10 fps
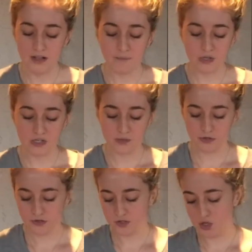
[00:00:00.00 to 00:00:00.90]
because when
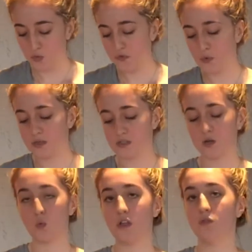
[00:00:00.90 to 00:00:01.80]
you're so focused
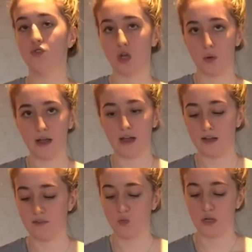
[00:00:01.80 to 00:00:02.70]
on what you don't
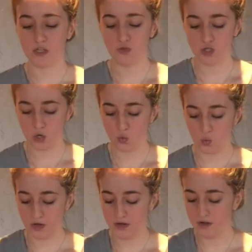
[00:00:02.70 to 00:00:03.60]
have and what you don't
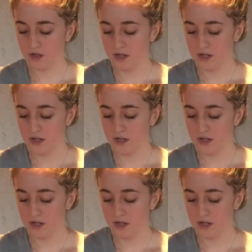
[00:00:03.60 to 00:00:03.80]
want,